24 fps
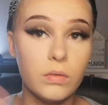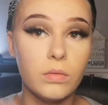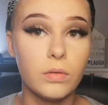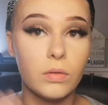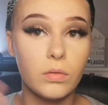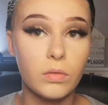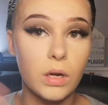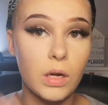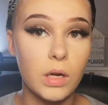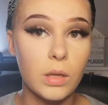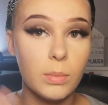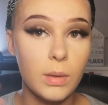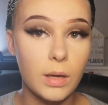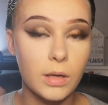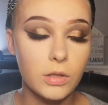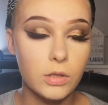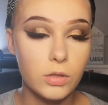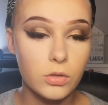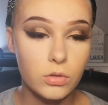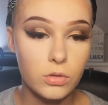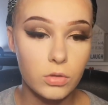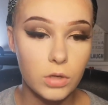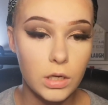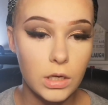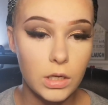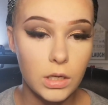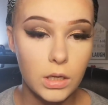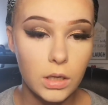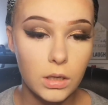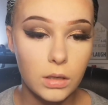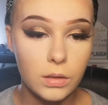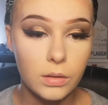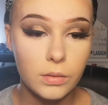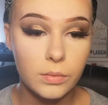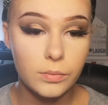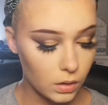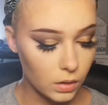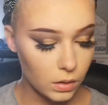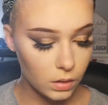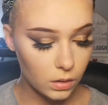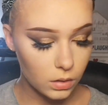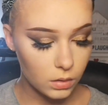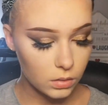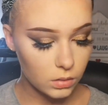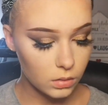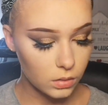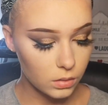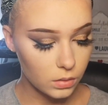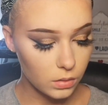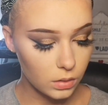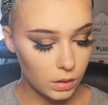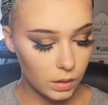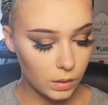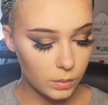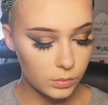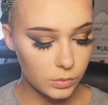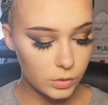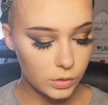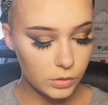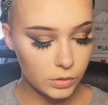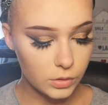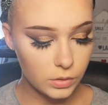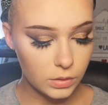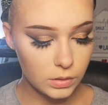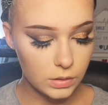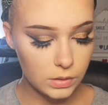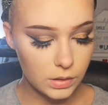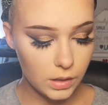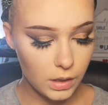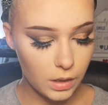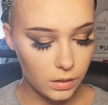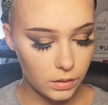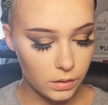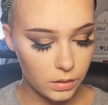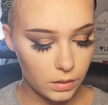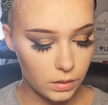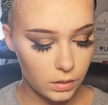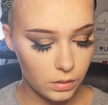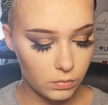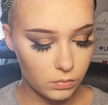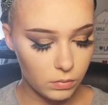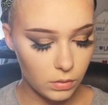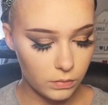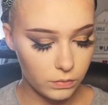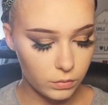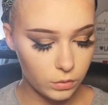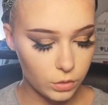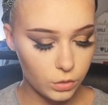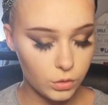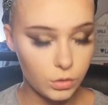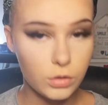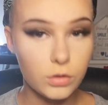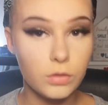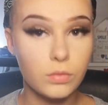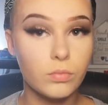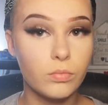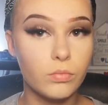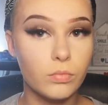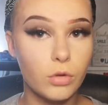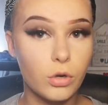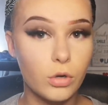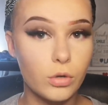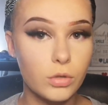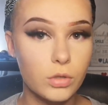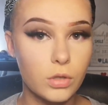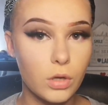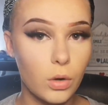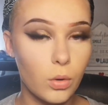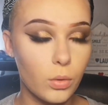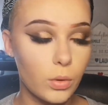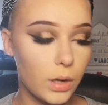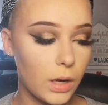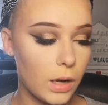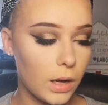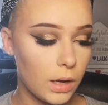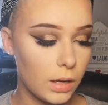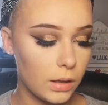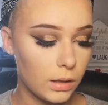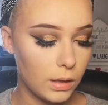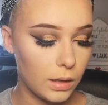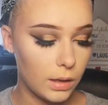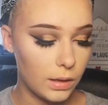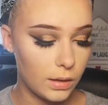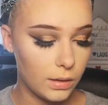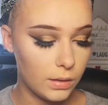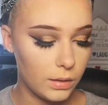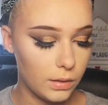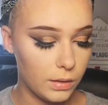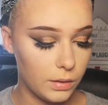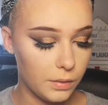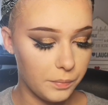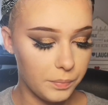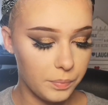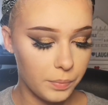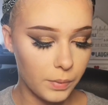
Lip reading: a really bad streak. I'm just going to take the Revolution Rose Gold highlighter